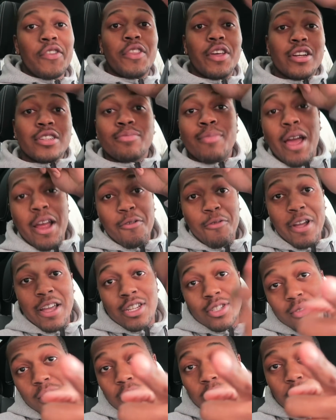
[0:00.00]
There's my
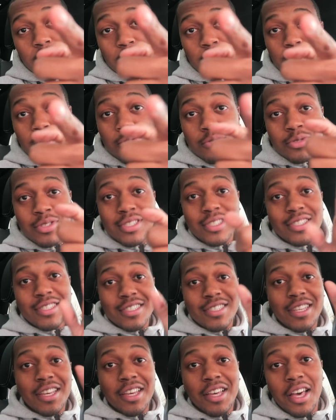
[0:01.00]
Range Rover
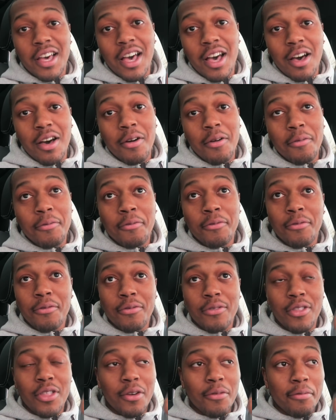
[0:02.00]
news of
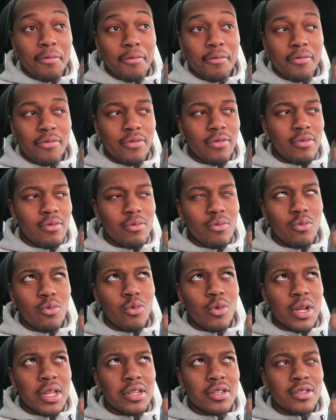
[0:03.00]
the
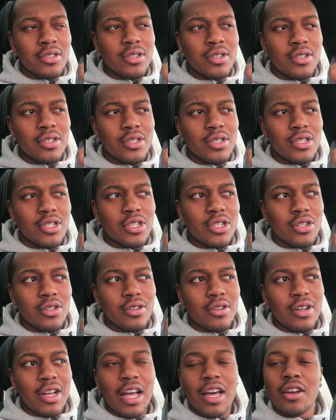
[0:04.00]

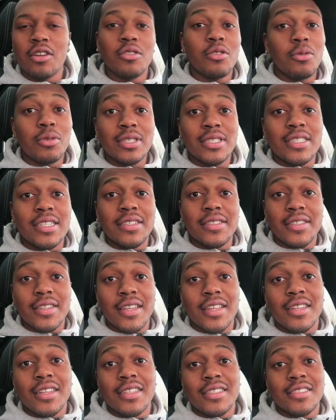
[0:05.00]
winter. I don't know what
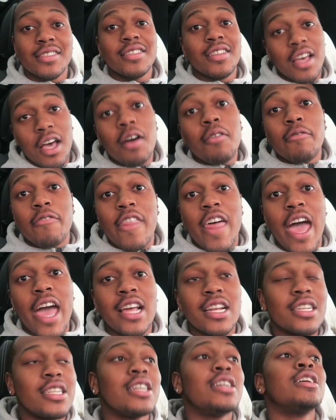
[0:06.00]
season it is. Of
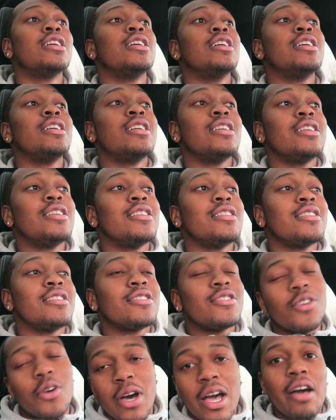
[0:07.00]
that.
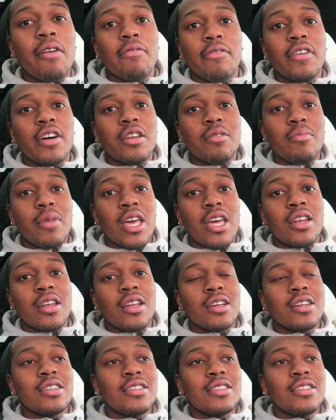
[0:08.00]
So have fun, man.